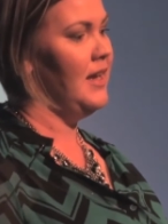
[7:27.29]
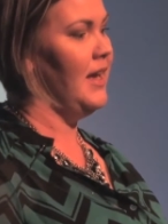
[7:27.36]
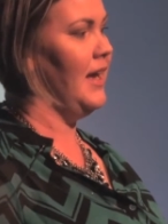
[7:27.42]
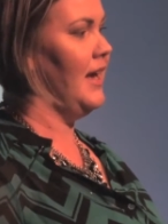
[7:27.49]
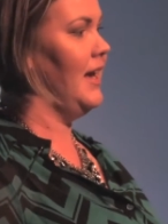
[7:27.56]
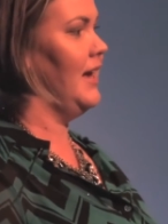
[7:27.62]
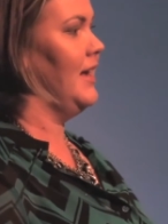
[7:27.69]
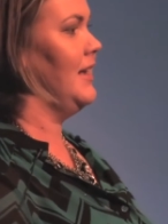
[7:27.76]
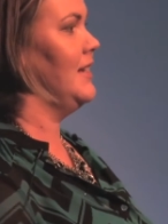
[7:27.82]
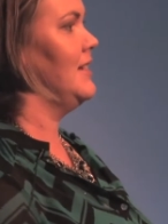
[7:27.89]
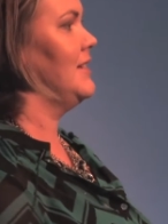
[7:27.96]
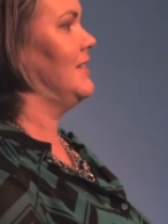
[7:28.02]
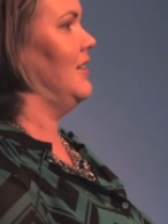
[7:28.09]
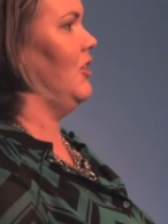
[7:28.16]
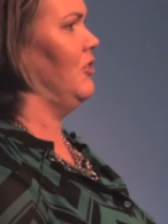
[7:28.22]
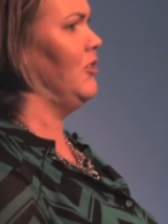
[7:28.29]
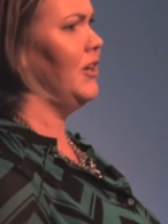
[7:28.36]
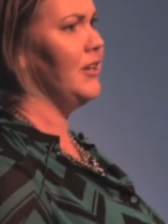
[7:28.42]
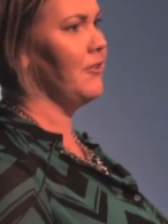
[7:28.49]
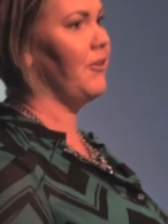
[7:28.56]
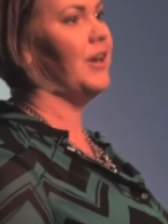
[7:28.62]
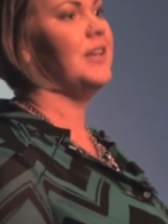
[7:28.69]
And a
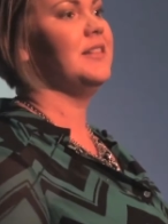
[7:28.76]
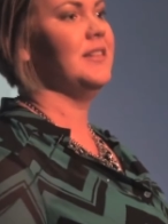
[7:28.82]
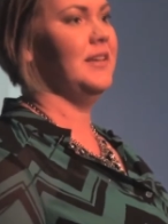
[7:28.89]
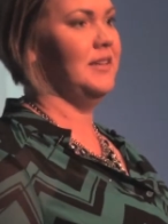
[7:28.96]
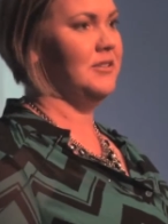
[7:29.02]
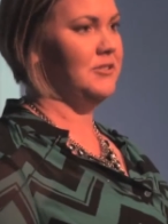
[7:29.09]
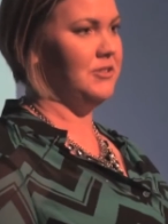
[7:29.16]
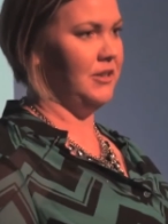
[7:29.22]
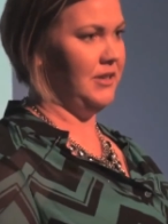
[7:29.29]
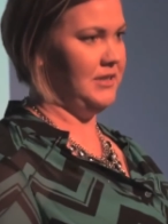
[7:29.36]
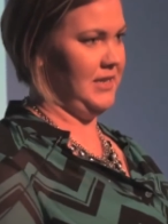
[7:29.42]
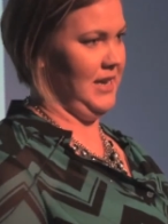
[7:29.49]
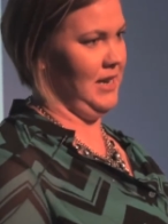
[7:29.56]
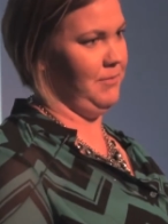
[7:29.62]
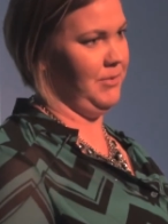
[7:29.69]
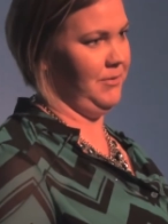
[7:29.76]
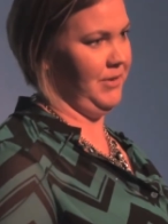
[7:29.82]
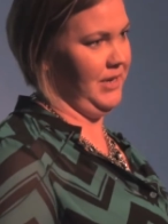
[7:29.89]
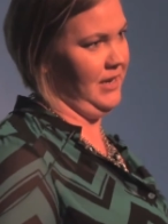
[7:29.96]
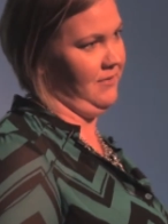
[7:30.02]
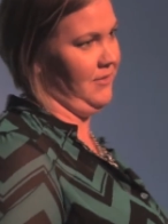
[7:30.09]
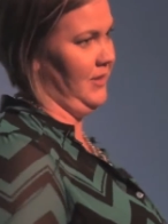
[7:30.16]
lot of great things started to happen
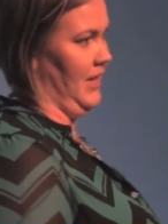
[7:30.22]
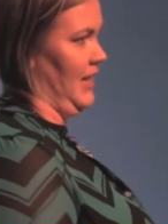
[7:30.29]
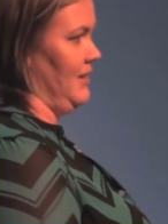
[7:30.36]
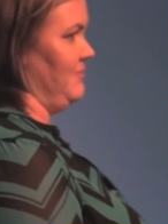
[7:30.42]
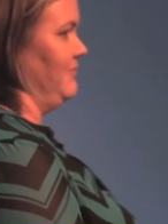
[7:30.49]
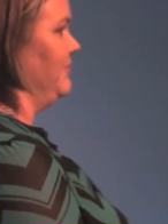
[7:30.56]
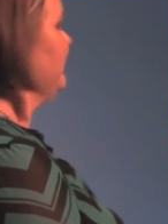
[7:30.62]
right after that.